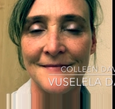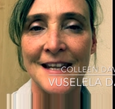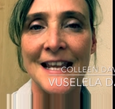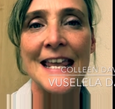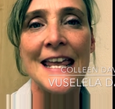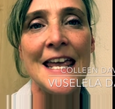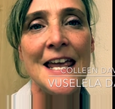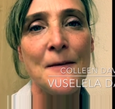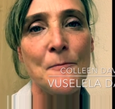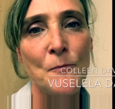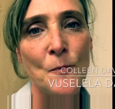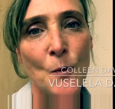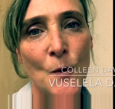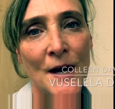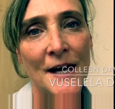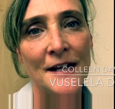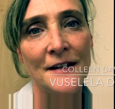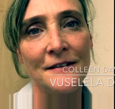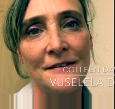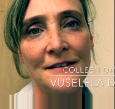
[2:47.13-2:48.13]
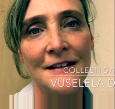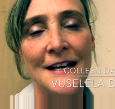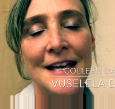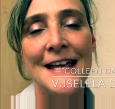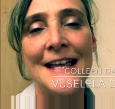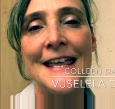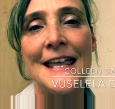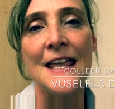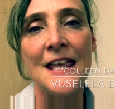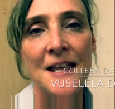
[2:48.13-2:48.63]
Keep well,
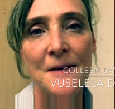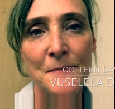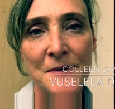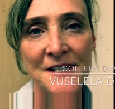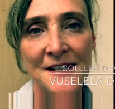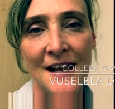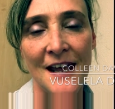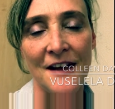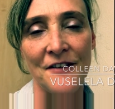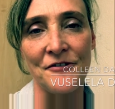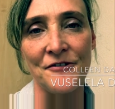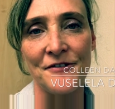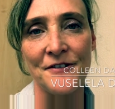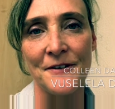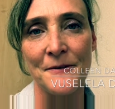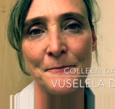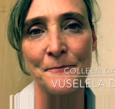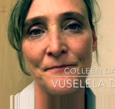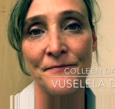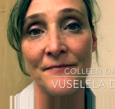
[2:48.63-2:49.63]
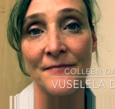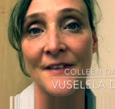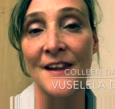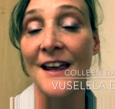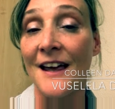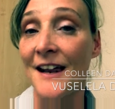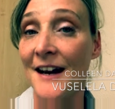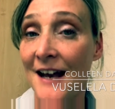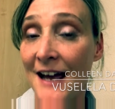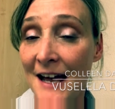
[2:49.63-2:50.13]
keep safe,
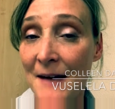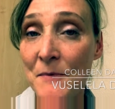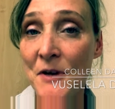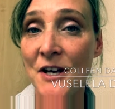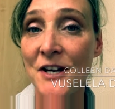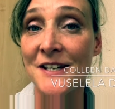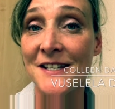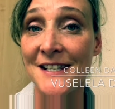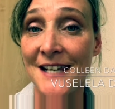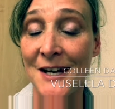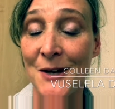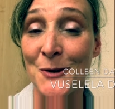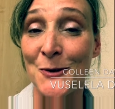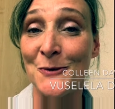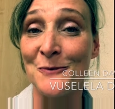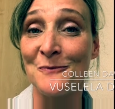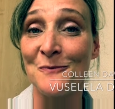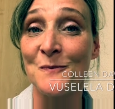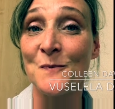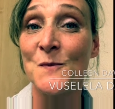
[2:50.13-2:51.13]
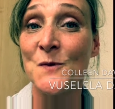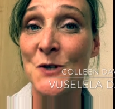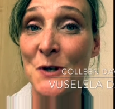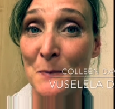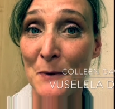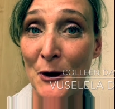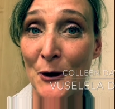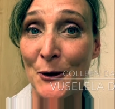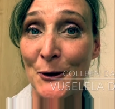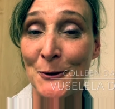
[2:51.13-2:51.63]
and I'm going to see you
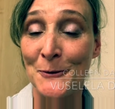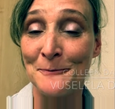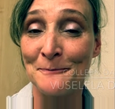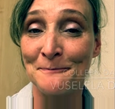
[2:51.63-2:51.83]
tomorrow.